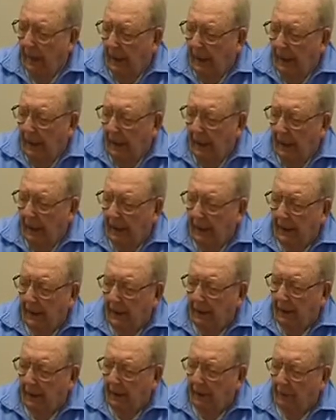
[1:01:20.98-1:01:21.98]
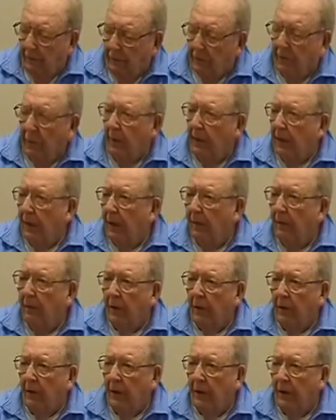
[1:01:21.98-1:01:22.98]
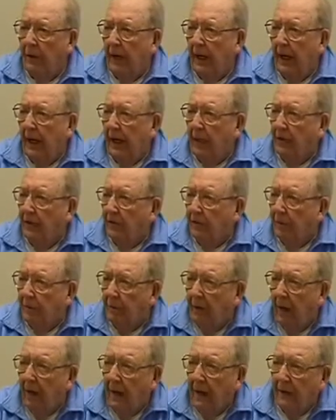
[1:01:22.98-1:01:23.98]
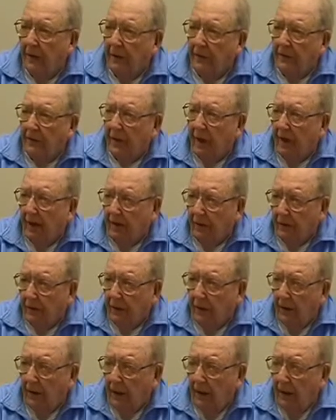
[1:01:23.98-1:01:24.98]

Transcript: and uh, that was the only road that they had to supply the south.